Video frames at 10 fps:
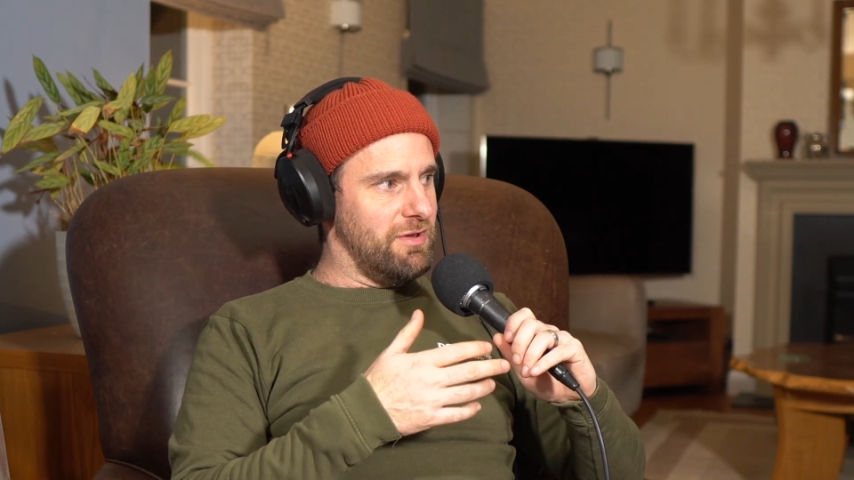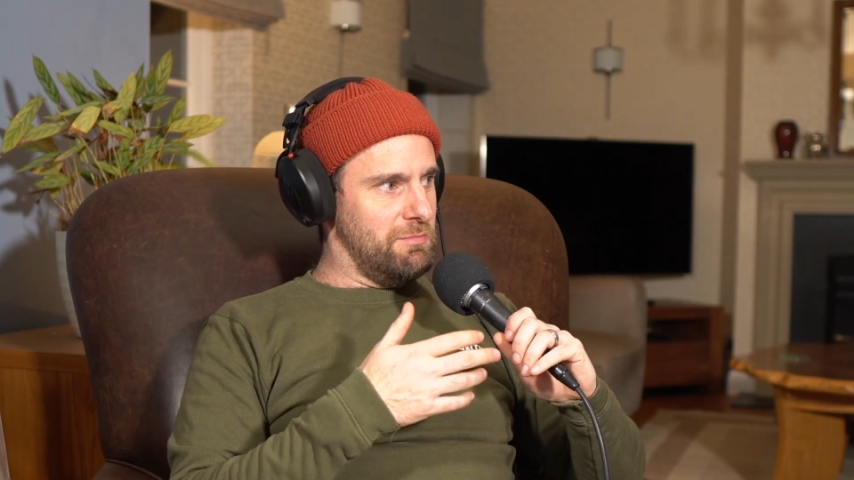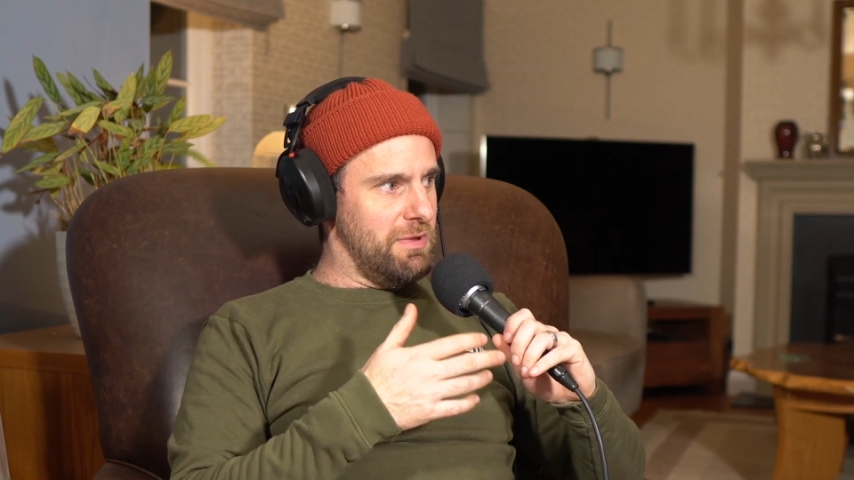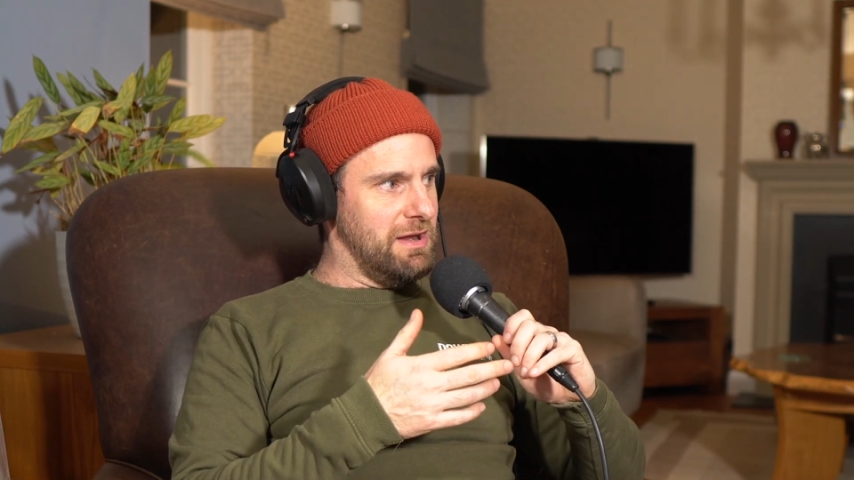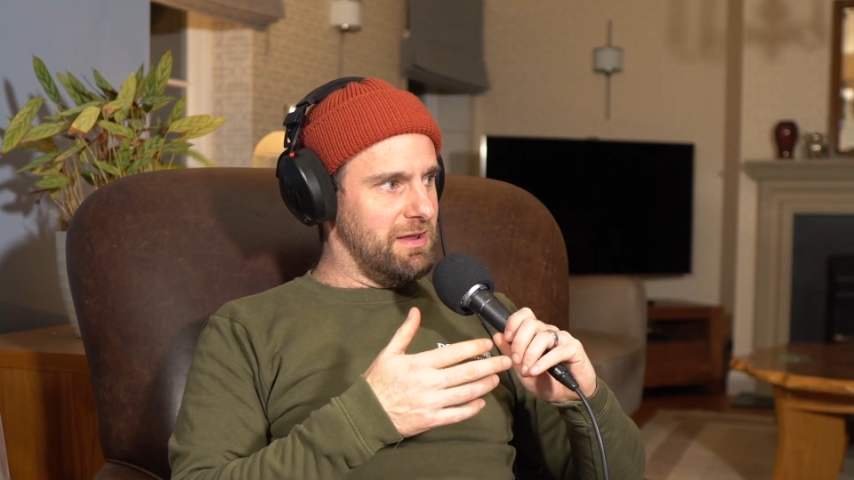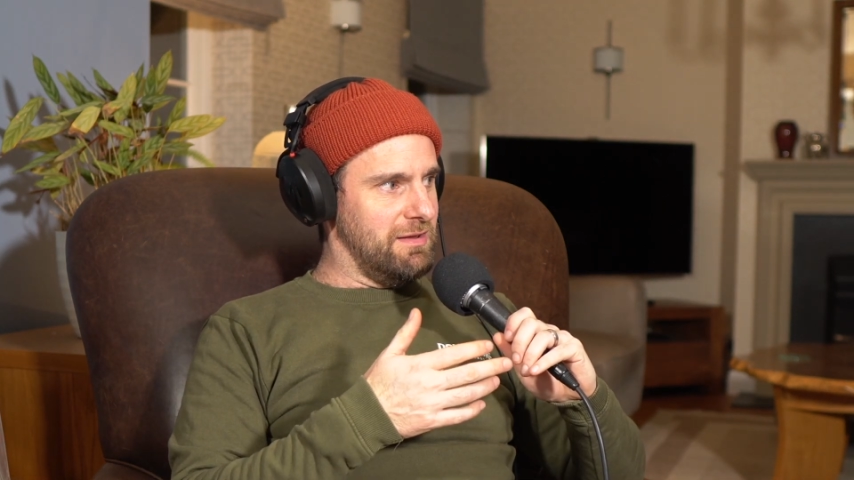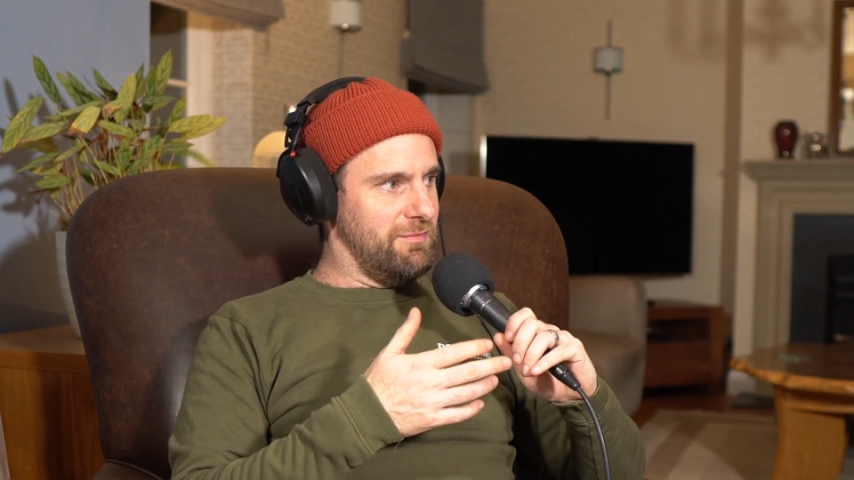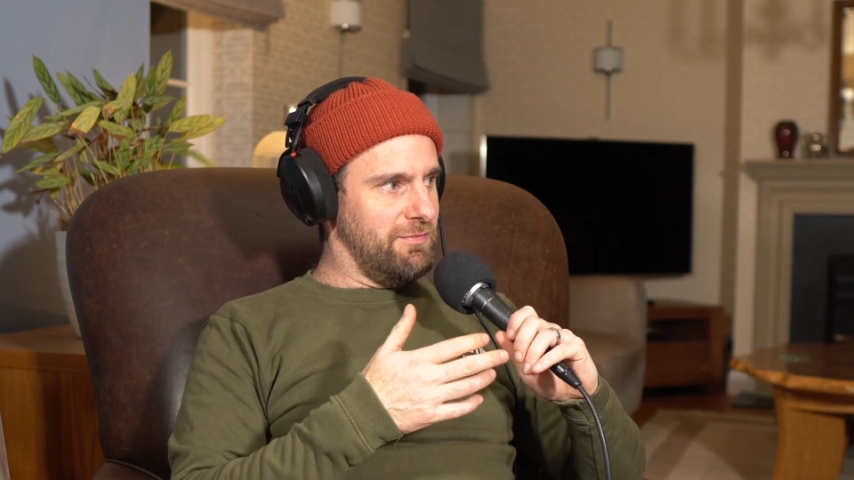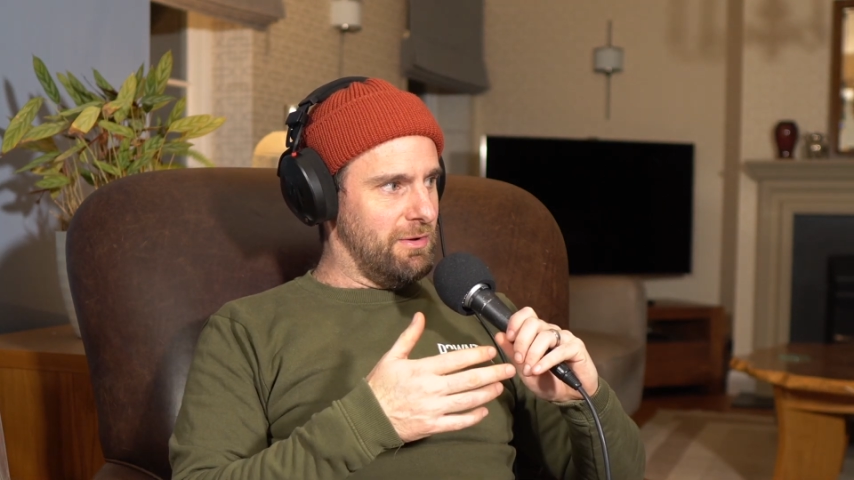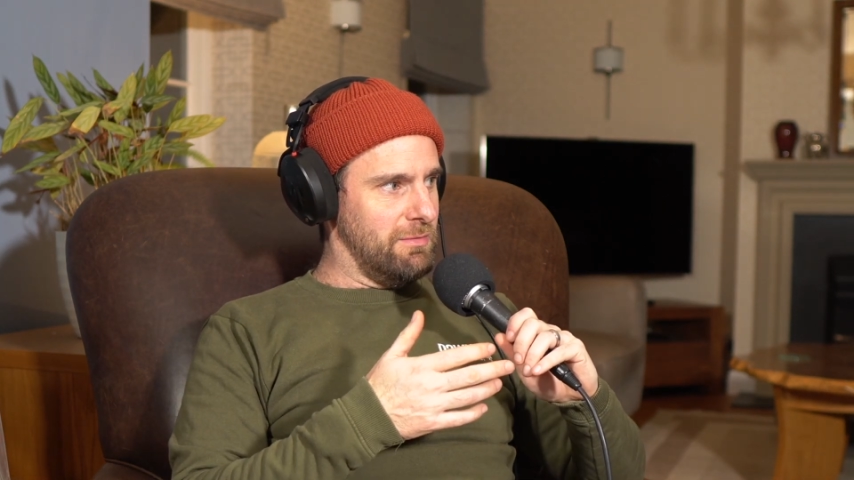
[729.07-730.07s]
and made
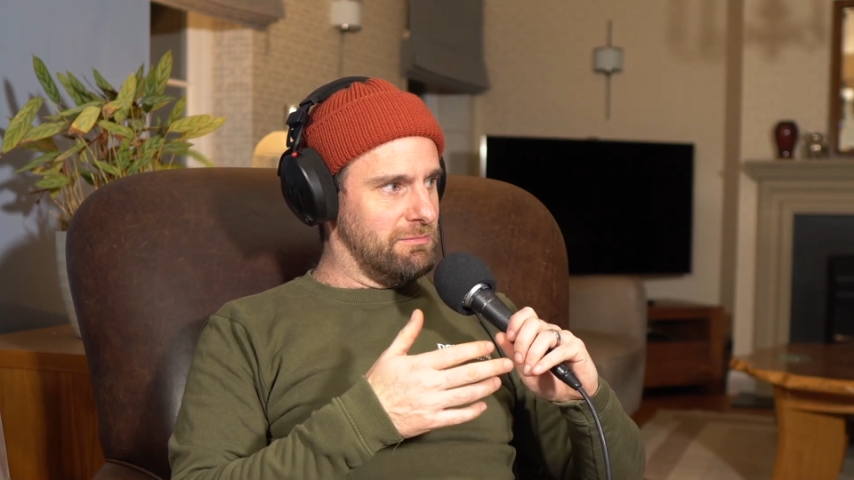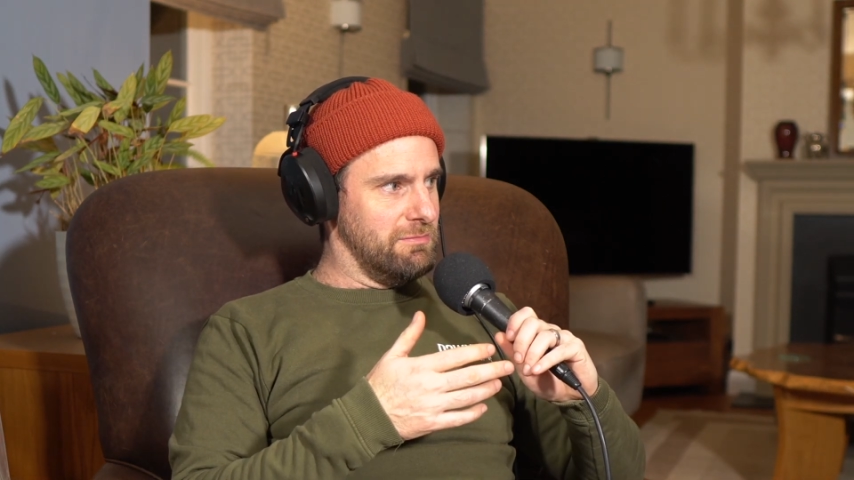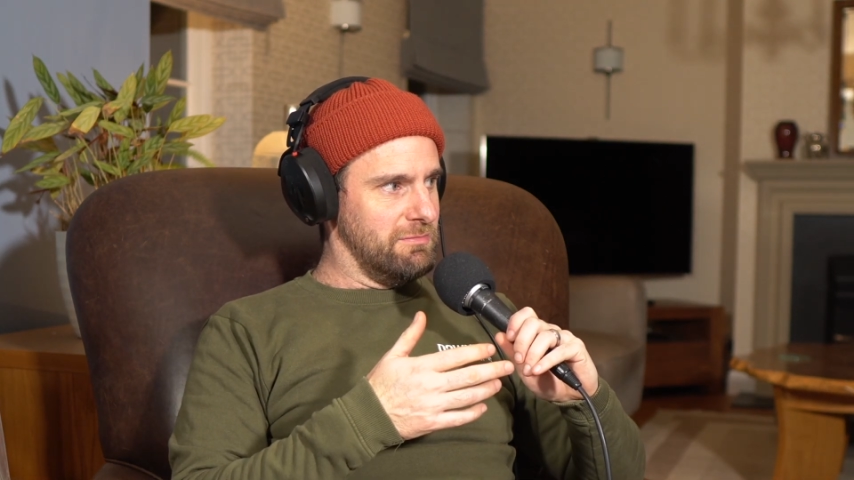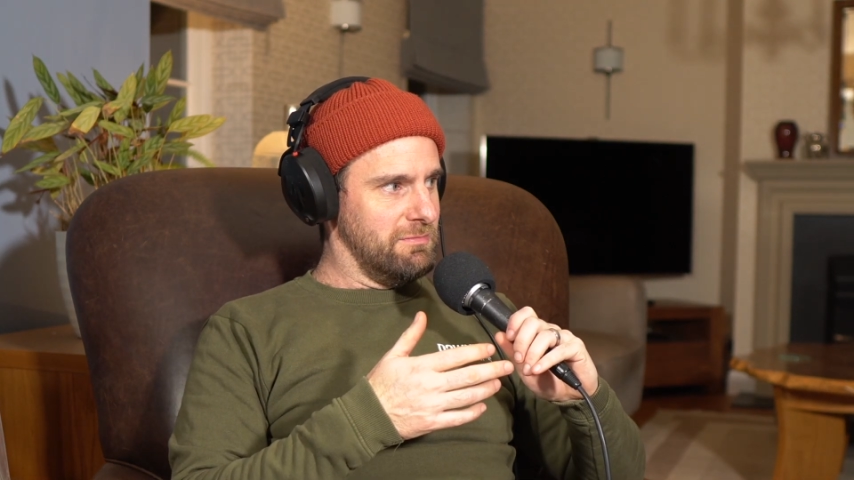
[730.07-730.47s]
it feel